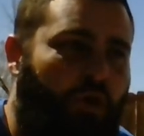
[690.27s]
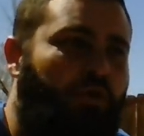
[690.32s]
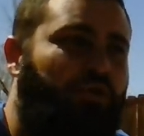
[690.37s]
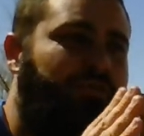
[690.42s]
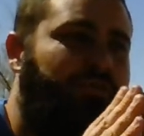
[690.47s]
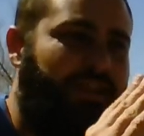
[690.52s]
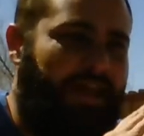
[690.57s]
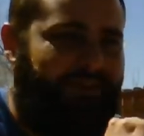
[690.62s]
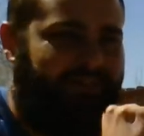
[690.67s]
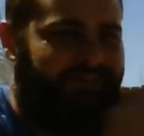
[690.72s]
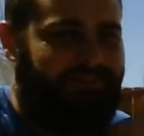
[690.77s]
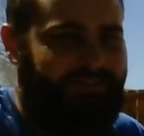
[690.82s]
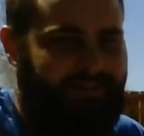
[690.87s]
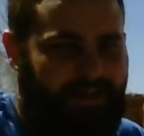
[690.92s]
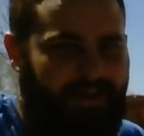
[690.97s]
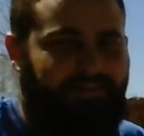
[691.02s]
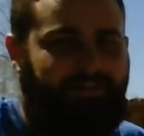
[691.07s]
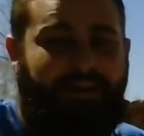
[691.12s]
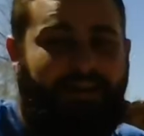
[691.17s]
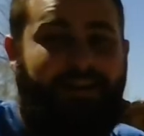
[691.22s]
less
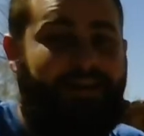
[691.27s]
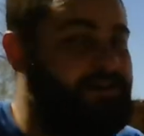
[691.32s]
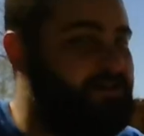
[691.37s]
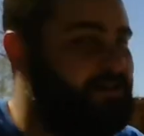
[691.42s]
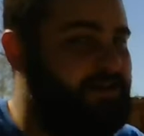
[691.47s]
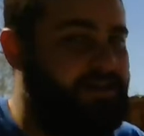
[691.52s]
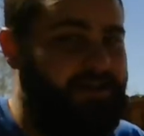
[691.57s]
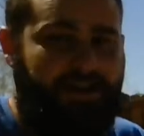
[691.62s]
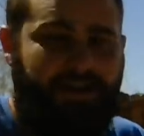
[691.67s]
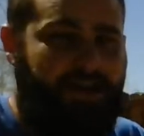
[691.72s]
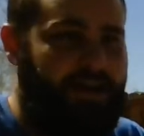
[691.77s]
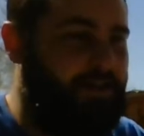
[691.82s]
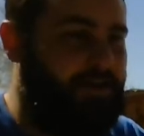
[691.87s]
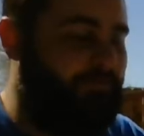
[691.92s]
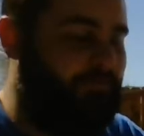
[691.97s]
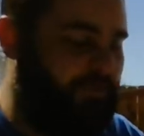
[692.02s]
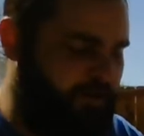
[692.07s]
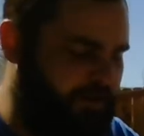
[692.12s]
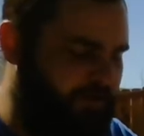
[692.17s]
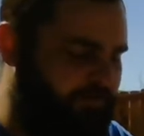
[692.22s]
dense and
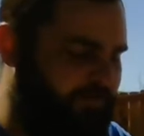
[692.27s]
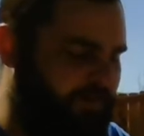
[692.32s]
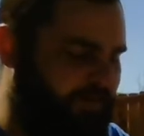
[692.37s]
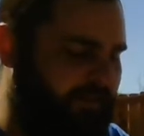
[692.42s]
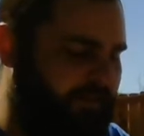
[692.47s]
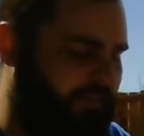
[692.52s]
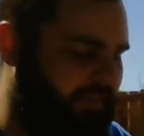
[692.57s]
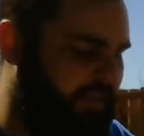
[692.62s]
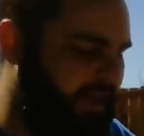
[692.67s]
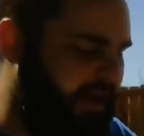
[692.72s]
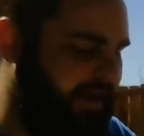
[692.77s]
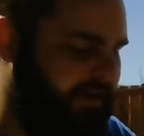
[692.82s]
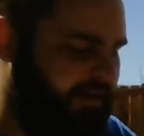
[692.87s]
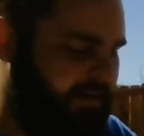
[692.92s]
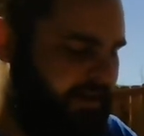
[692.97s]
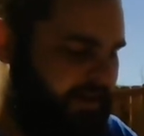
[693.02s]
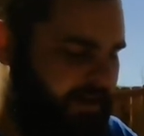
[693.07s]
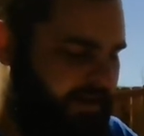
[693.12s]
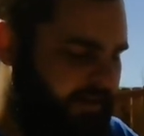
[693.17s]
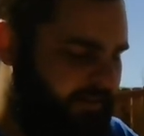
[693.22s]
very, very light
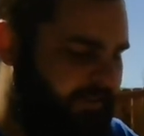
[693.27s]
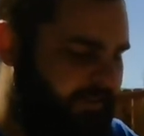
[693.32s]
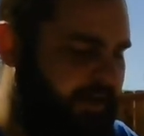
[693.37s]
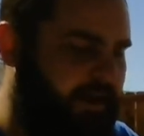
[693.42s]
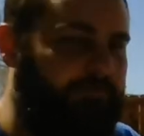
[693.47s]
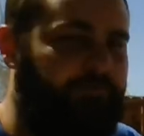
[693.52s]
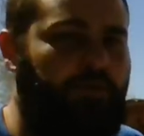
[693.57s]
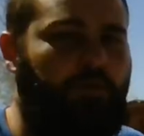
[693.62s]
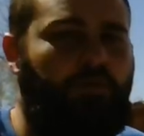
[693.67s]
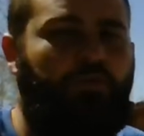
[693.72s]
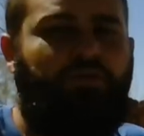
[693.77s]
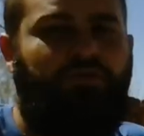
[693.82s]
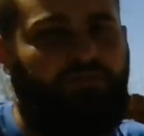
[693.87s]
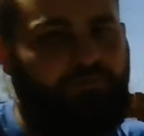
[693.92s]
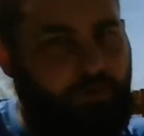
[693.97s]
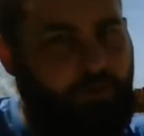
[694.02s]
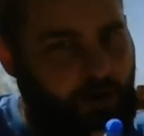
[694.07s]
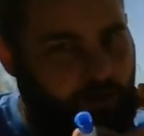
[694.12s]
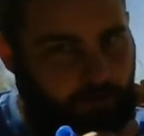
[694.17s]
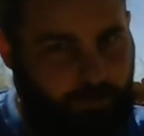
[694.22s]
that if it were
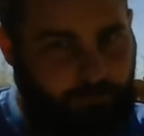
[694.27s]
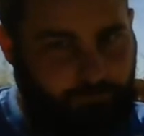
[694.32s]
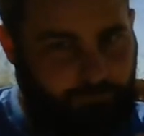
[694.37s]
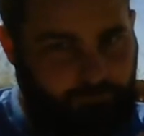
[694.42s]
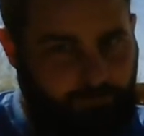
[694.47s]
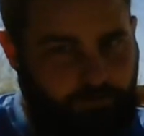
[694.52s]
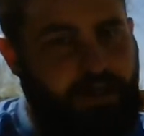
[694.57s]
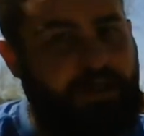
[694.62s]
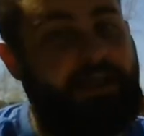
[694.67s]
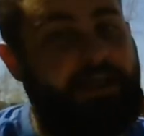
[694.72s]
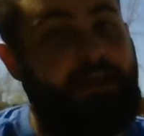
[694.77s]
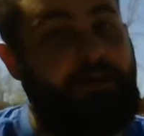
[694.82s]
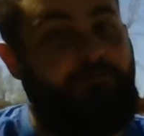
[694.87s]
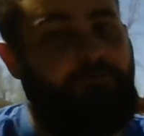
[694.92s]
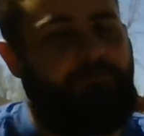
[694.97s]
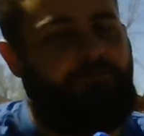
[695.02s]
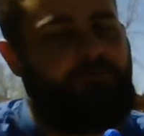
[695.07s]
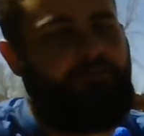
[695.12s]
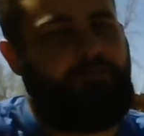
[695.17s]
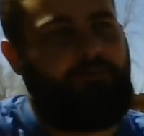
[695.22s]
small enough,
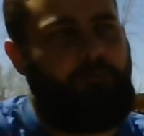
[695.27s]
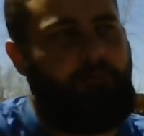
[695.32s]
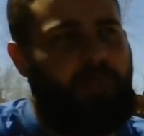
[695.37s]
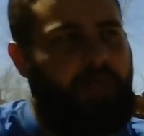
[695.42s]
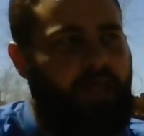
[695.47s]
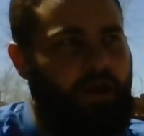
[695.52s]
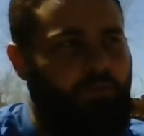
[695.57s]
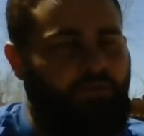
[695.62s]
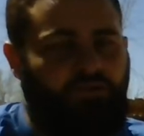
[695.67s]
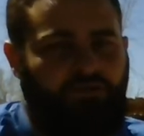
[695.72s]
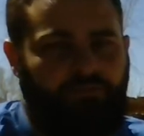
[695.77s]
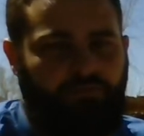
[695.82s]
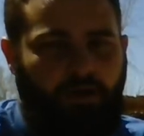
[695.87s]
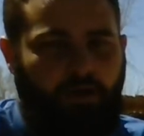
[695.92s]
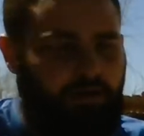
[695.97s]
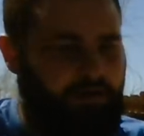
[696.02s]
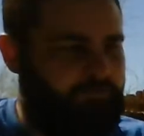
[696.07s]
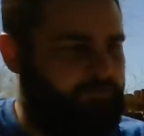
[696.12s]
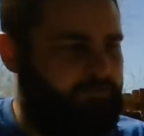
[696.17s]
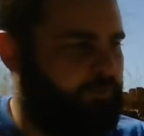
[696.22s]
if it were
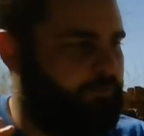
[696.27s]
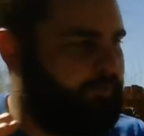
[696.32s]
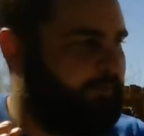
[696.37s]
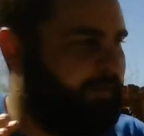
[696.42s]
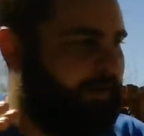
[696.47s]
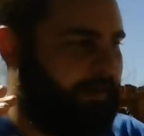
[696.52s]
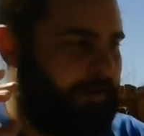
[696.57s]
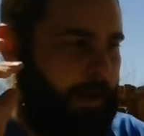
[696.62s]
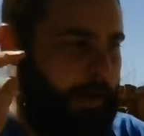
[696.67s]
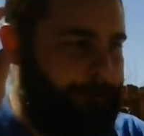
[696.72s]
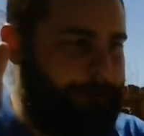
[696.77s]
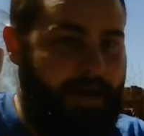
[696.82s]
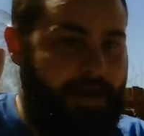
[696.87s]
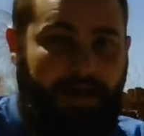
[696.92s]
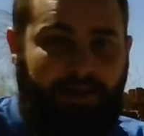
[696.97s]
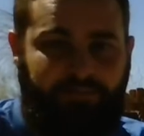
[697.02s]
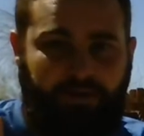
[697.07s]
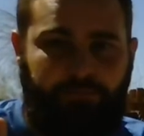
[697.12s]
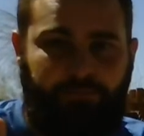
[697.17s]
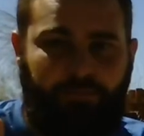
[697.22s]
small enough to be like a
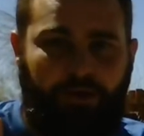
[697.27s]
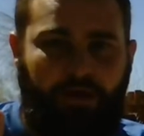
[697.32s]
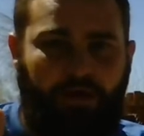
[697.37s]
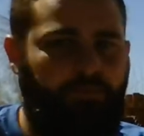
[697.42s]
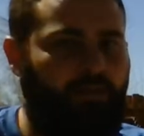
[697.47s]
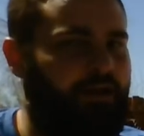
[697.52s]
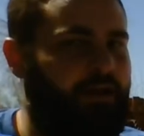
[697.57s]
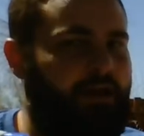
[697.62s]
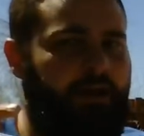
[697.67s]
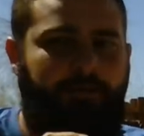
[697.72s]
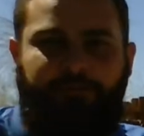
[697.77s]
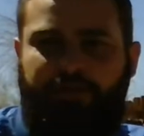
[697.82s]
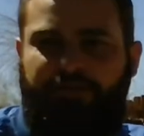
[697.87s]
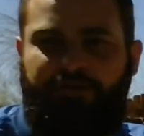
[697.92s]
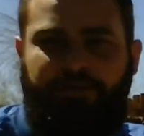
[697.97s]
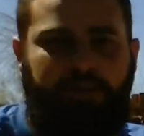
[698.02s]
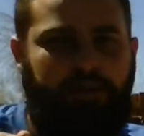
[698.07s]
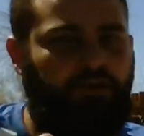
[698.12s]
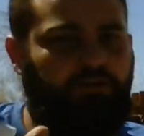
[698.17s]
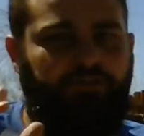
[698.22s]
basketball, but
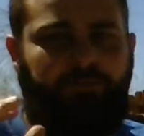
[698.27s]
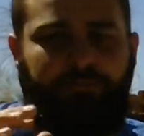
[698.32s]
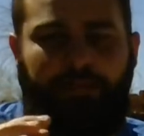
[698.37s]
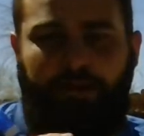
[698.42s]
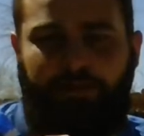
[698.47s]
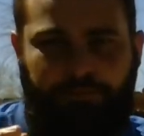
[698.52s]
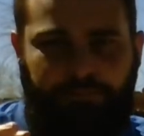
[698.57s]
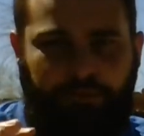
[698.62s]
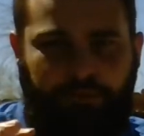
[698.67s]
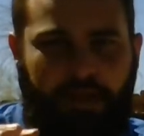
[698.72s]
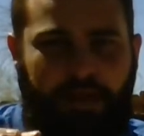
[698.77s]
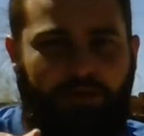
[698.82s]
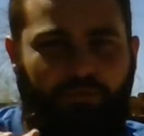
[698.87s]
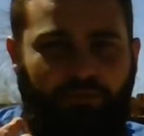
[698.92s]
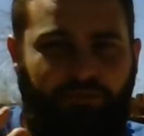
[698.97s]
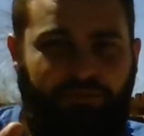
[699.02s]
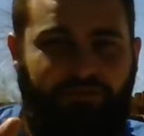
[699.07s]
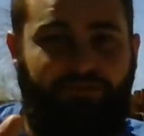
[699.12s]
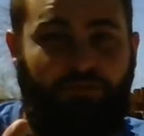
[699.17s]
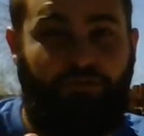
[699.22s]
everything else about the planet
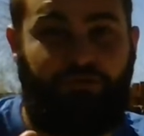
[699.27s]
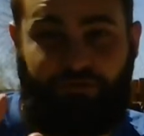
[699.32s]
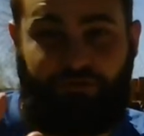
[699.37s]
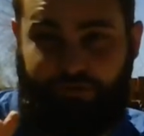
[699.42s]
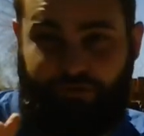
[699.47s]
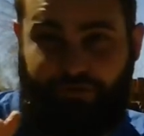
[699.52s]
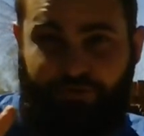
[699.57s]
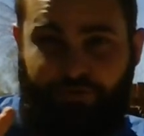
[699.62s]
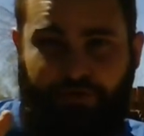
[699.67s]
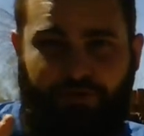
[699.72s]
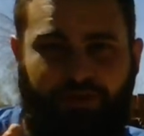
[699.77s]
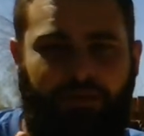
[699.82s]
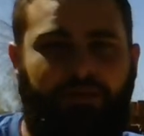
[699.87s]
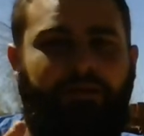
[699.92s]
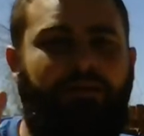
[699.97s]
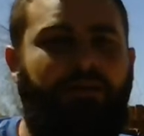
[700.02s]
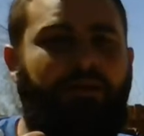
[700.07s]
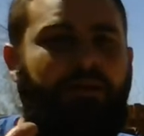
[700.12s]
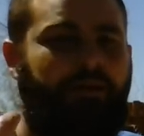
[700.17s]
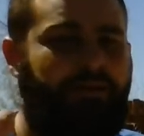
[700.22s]
was still true and
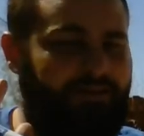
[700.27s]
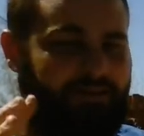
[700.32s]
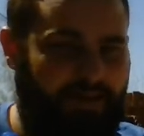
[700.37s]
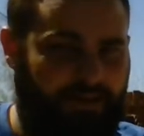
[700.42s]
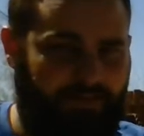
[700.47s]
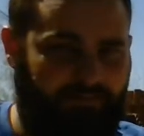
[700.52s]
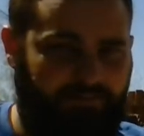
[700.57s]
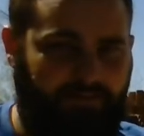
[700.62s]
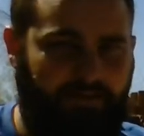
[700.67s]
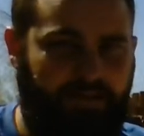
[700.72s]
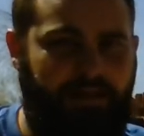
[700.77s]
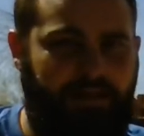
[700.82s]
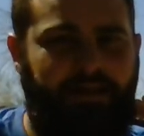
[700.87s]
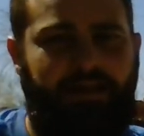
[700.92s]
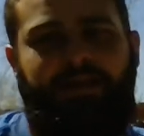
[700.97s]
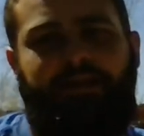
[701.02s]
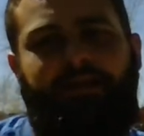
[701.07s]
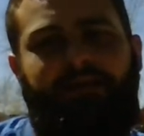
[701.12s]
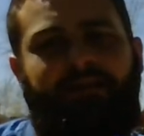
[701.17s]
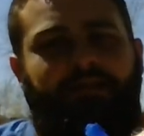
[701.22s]
the
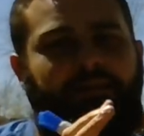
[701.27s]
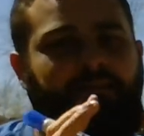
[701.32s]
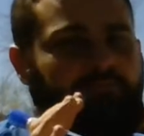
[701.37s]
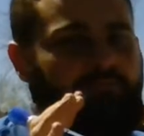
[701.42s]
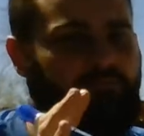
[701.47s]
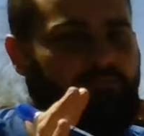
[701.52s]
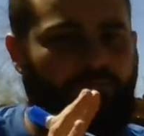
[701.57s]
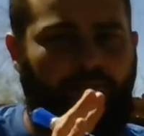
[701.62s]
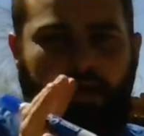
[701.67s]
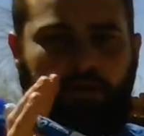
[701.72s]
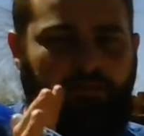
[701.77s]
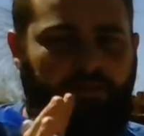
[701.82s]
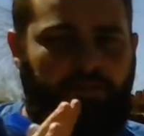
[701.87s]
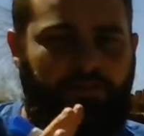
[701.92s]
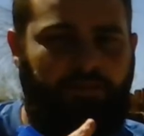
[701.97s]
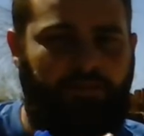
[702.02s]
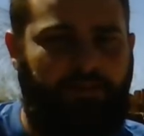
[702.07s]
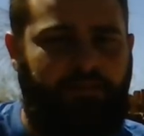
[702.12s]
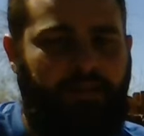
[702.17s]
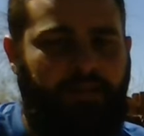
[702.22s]
density and
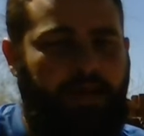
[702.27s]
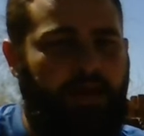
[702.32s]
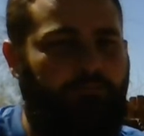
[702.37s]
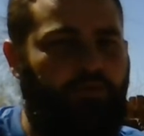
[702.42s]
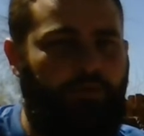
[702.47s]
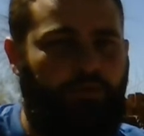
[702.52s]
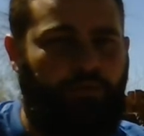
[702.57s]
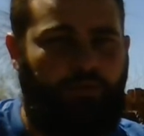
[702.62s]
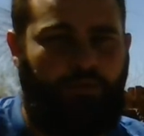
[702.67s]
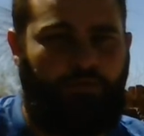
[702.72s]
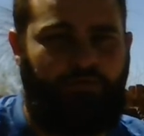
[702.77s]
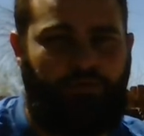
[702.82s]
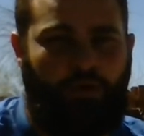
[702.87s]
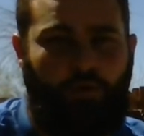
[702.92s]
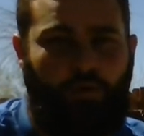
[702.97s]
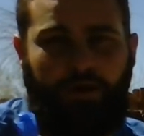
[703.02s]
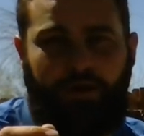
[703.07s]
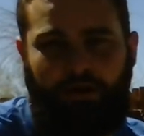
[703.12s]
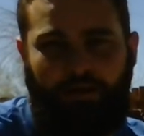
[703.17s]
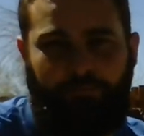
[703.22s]
everything like that, if we were to
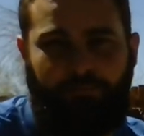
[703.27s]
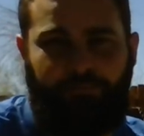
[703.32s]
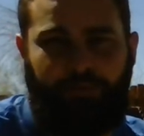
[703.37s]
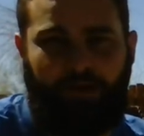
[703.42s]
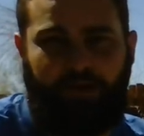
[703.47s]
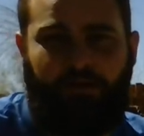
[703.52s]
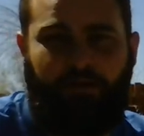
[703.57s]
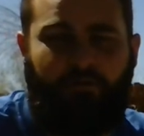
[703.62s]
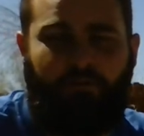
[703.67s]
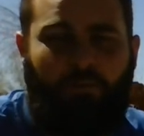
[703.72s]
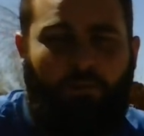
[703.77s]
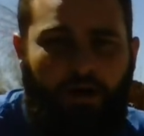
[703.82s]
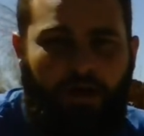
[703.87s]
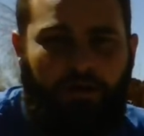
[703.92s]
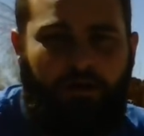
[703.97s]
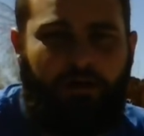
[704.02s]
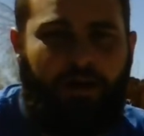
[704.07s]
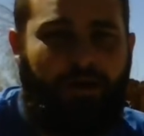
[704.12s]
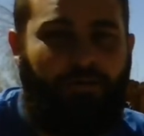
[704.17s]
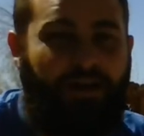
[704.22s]
throw it in a bucket of
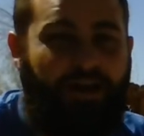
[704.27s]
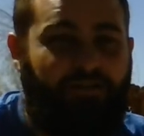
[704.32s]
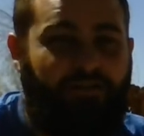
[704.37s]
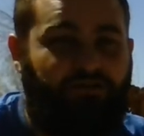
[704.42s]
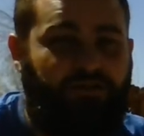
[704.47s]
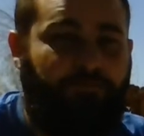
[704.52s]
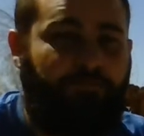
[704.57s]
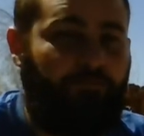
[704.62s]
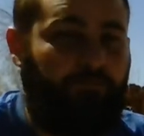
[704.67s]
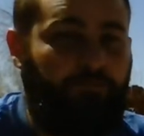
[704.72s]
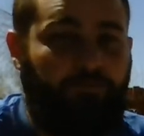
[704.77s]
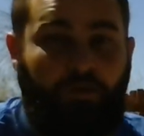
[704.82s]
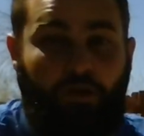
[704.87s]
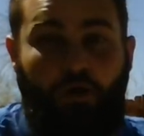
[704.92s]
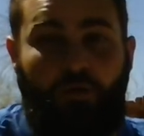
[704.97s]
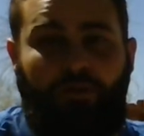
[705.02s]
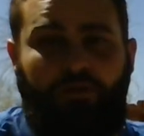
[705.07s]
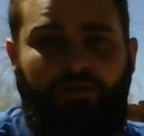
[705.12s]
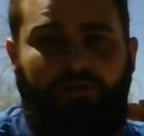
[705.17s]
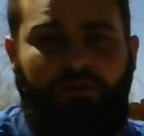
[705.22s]
water, it would actually
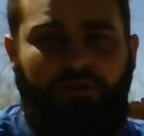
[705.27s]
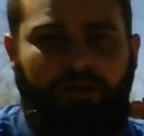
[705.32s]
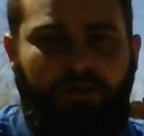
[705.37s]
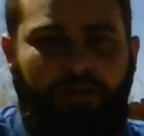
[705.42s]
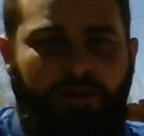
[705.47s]
float.